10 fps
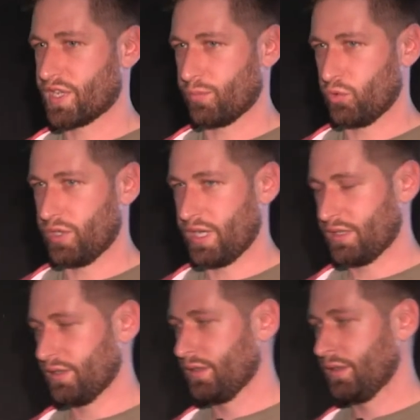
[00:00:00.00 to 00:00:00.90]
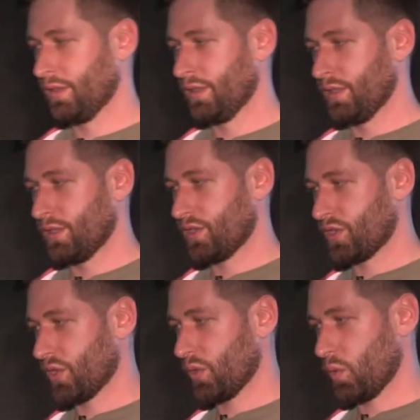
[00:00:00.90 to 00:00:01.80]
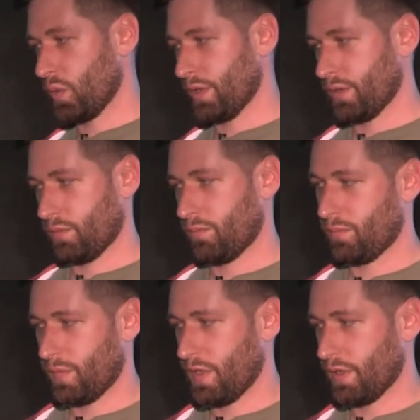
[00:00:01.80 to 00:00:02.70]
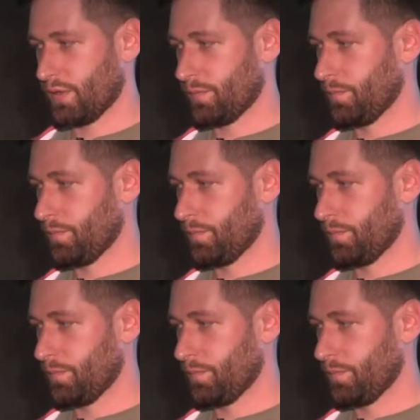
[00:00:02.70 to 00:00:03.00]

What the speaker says: up to date. So the